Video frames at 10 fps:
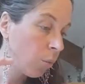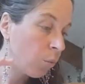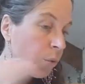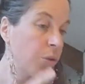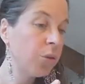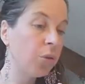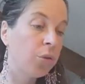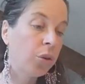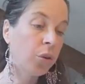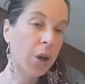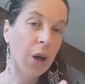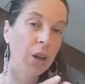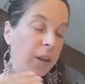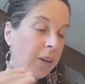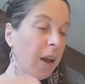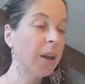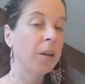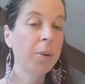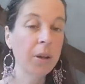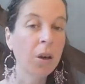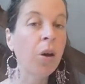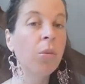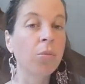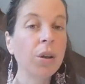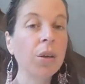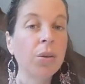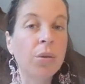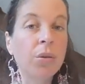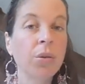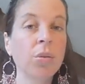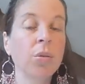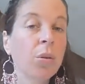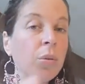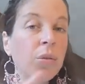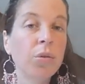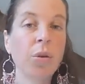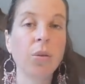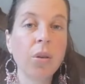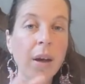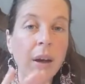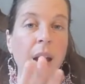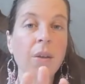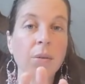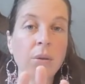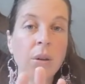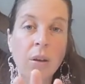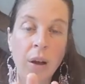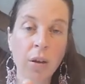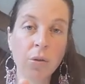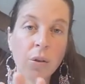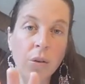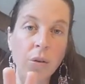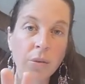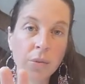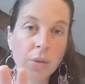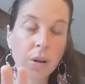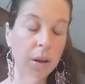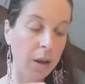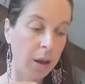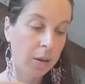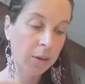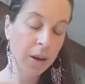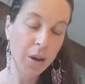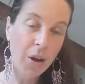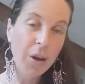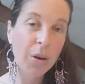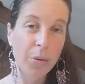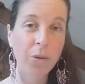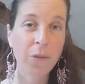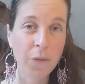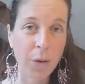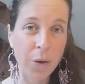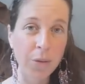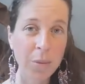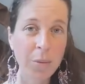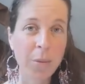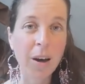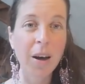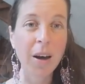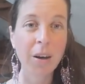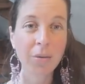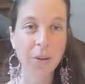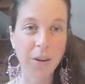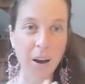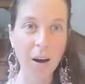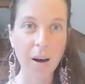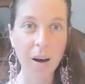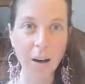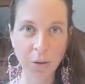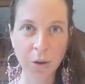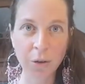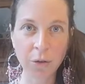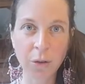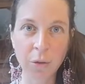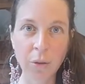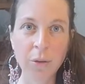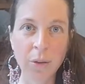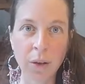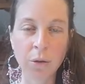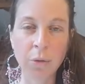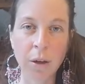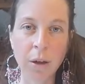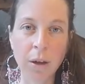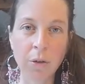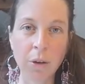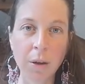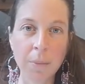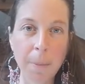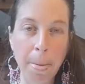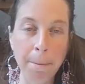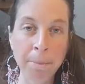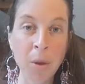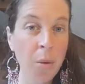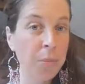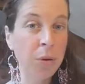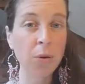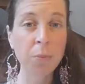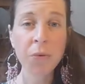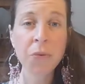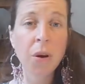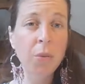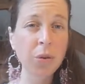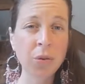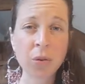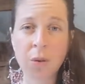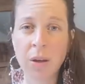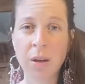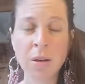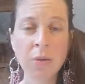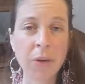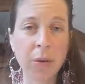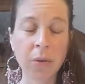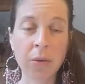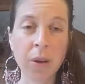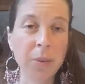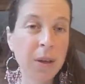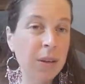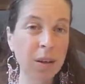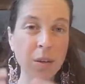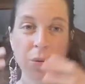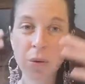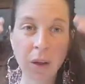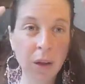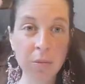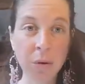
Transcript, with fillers: we're not gonna let anybody come near you who is not like have good intention and it was the first time in my life that I touched into instinctual energy because before I was so identified with vulnerability that it was taking